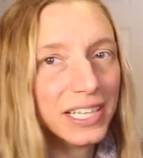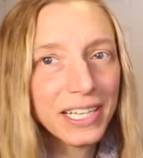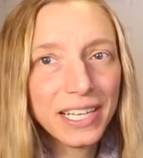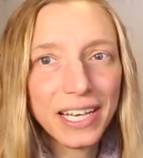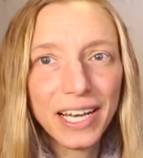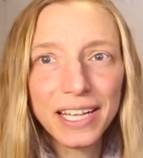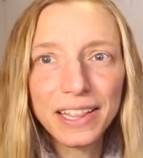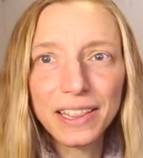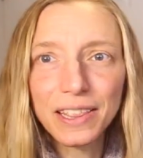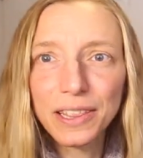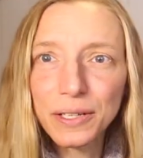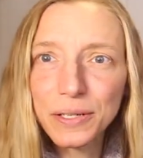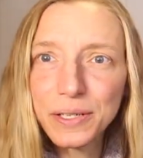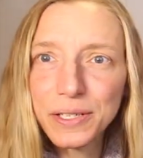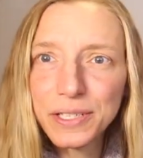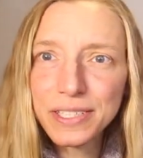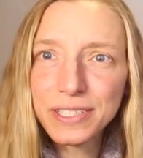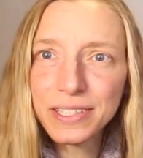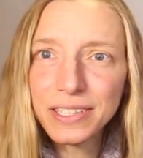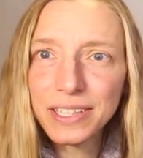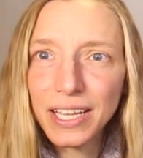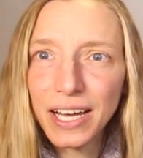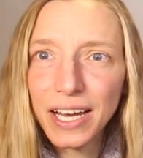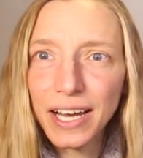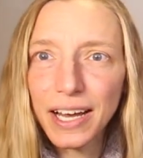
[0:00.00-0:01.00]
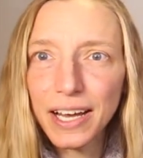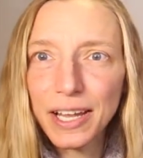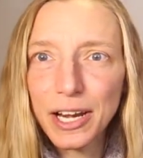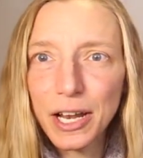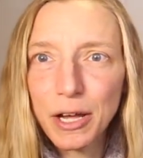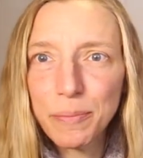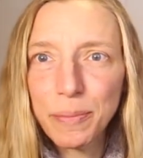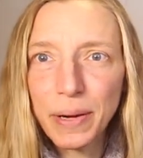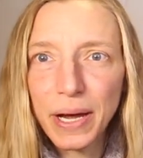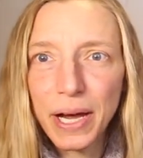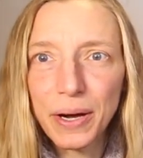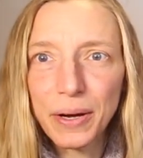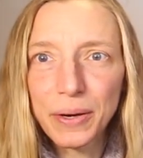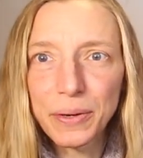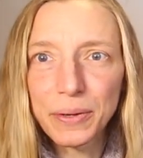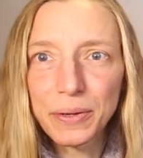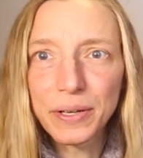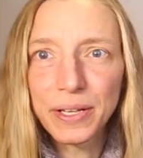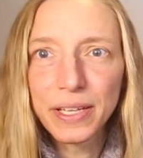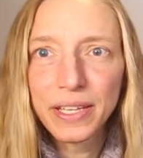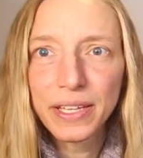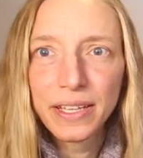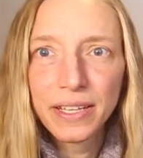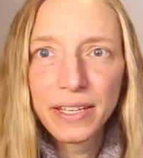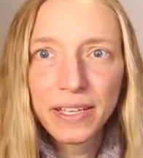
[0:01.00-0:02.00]
like I learned a lot about
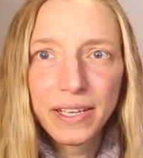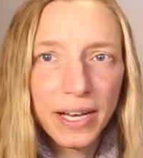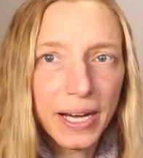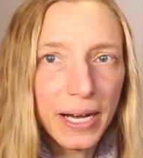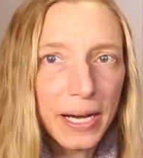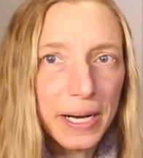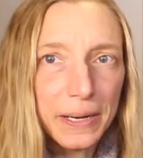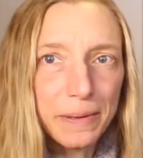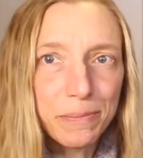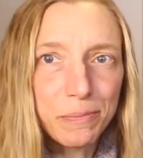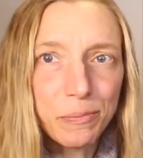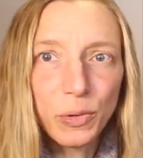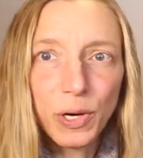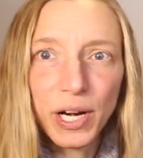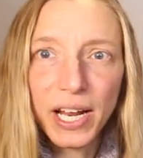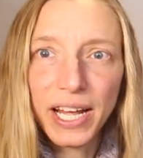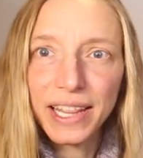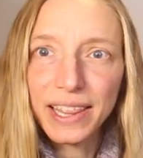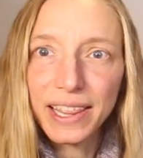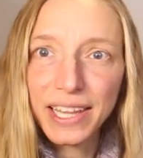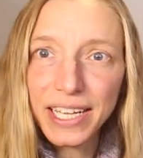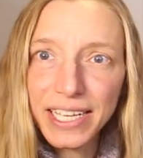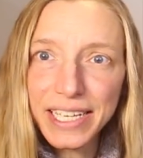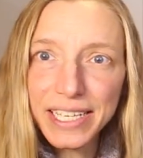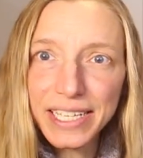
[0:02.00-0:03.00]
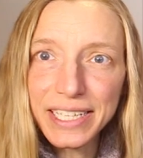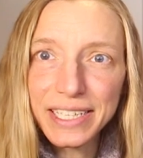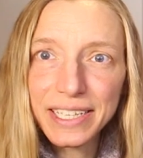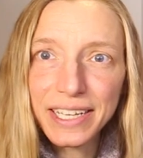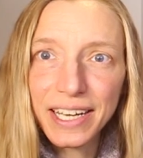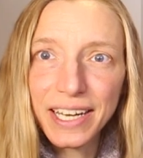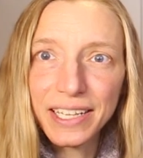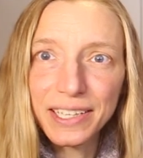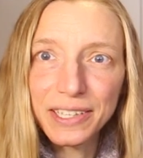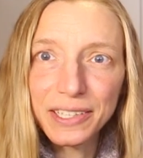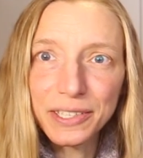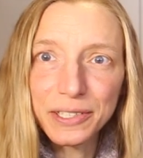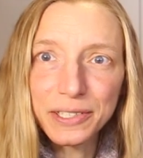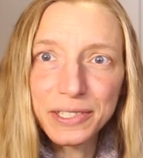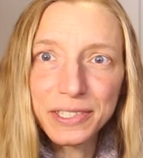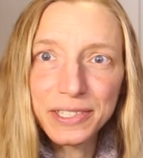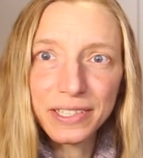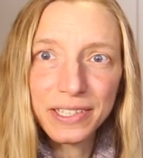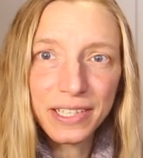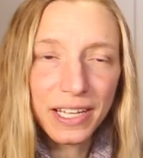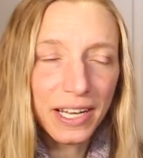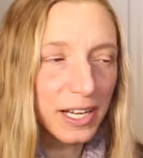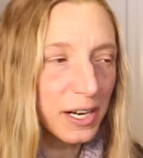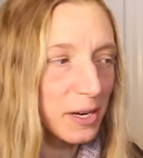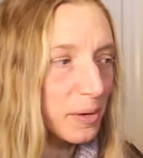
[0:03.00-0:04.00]
um, what I like. I learned a
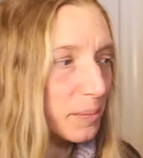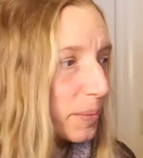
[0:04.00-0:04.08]
lot